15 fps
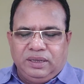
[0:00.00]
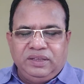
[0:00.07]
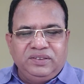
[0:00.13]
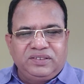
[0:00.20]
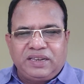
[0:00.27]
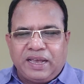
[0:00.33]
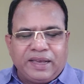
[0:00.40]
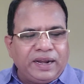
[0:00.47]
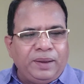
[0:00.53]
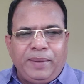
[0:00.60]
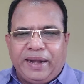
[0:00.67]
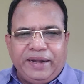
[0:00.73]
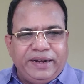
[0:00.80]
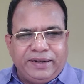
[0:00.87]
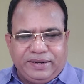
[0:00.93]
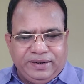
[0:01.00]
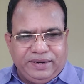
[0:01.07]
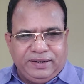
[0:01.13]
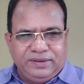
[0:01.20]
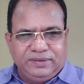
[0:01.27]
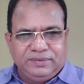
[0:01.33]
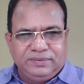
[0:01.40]
Instagram addicted.
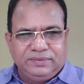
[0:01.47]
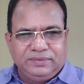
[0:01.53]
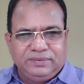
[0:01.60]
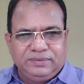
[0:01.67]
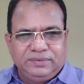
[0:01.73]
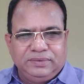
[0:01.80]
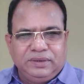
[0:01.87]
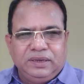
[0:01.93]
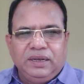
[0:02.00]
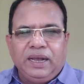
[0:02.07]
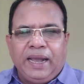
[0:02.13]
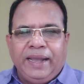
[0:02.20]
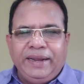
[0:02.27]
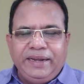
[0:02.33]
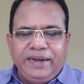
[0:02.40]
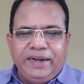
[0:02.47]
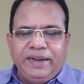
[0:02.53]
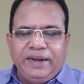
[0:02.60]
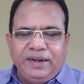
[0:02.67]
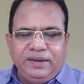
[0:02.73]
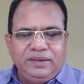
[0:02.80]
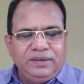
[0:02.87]
I
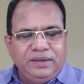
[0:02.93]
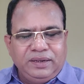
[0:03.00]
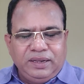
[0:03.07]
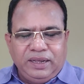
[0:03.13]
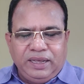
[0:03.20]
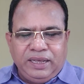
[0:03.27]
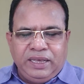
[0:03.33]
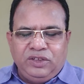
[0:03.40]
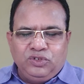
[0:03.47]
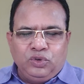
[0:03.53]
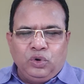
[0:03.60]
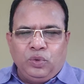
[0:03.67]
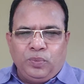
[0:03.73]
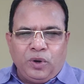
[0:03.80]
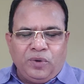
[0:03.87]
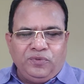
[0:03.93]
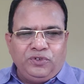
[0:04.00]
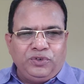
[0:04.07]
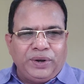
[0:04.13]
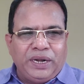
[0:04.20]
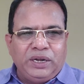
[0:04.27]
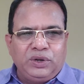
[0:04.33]
needed age group of
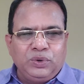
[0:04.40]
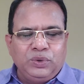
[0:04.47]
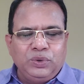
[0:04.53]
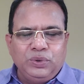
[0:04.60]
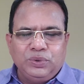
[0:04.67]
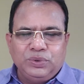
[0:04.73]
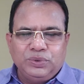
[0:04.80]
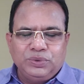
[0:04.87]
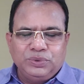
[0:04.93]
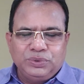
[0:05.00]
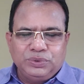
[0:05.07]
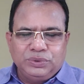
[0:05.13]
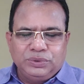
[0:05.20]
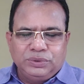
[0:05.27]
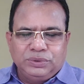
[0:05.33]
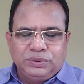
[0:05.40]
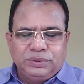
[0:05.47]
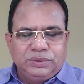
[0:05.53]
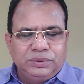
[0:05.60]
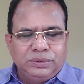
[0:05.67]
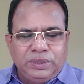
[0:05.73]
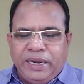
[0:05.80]
12 to
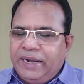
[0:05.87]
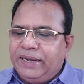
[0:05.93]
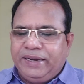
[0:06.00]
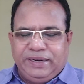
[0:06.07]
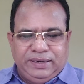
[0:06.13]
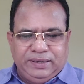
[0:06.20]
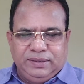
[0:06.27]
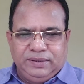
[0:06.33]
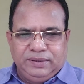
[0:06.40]
18.